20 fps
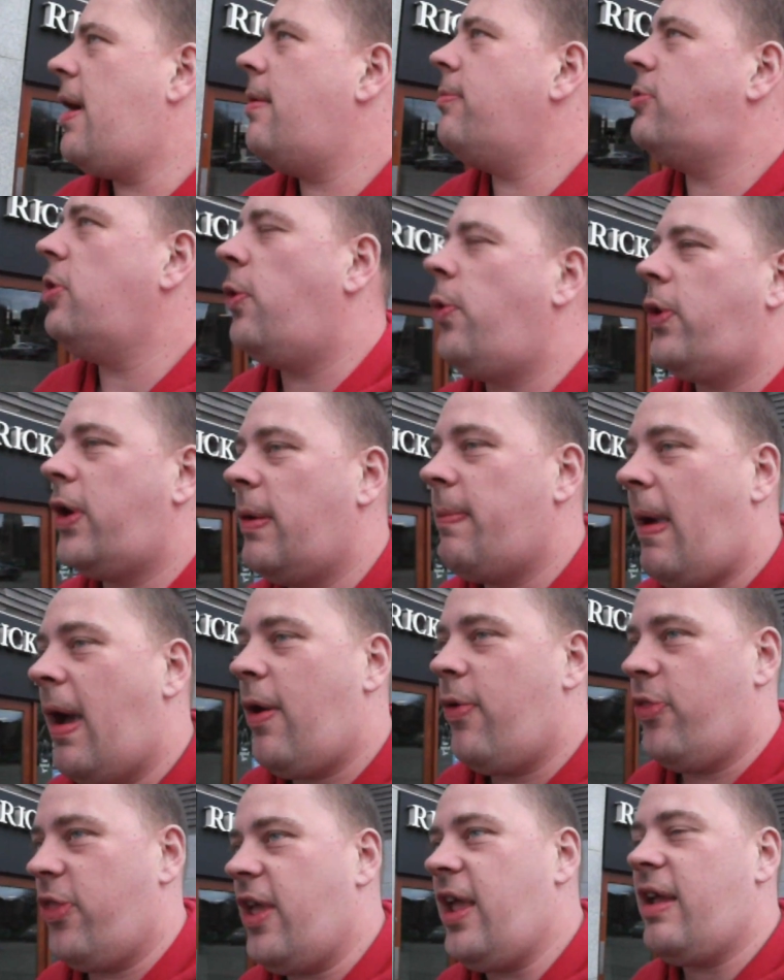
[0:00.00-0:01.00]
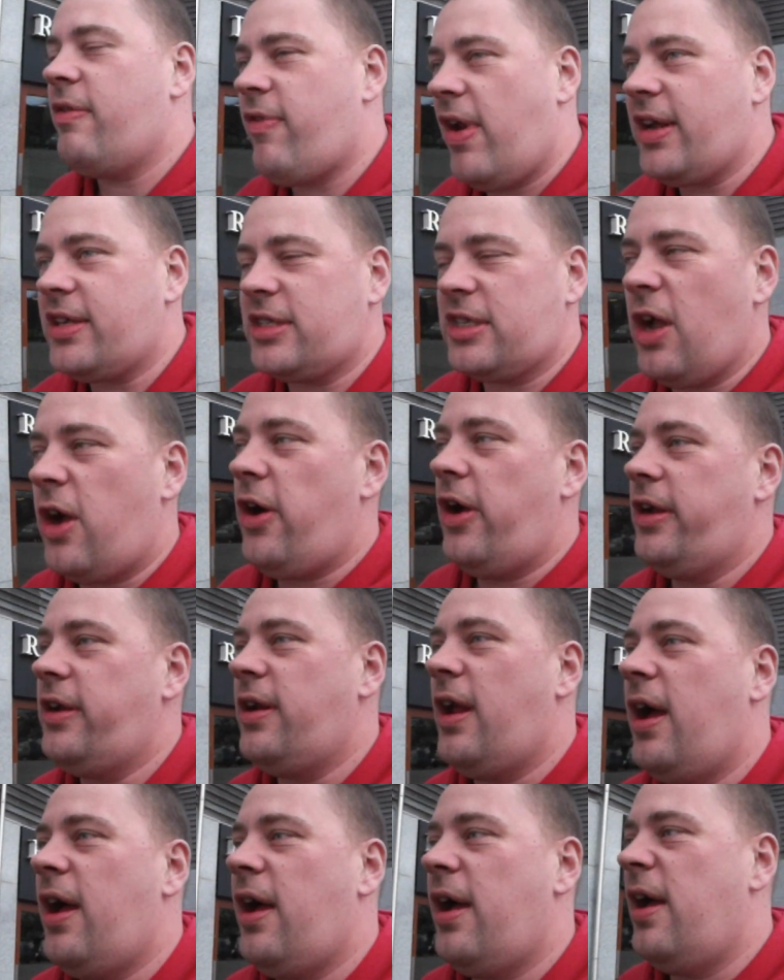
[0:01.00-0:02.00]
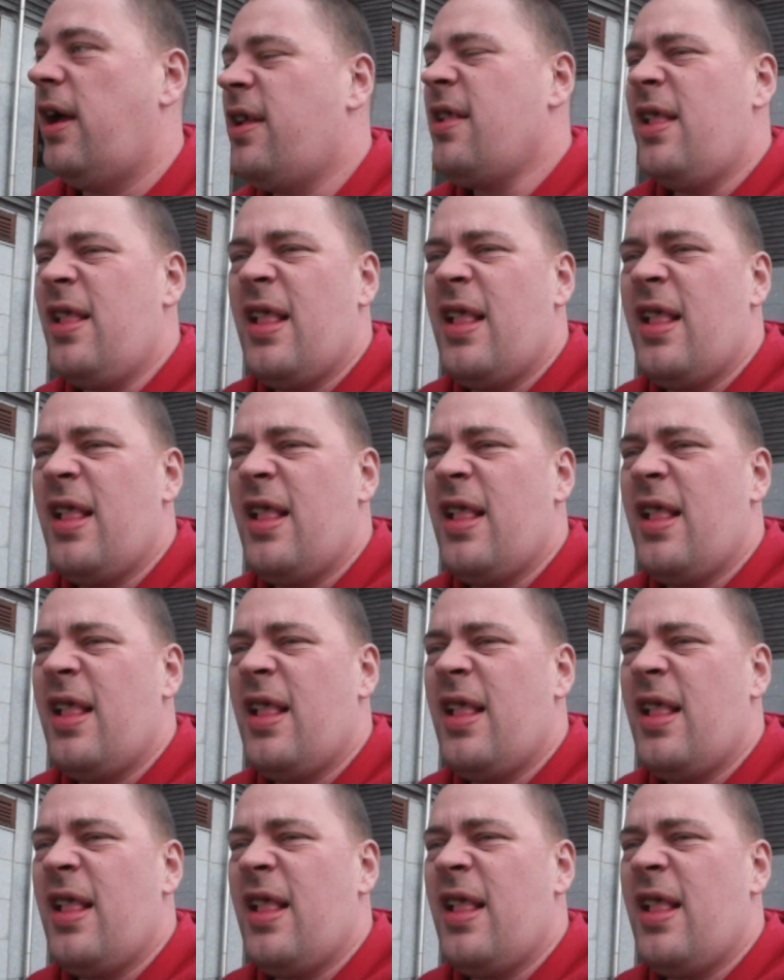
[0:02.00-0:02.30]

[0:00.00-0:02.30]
I'm talking about the Rick Stein,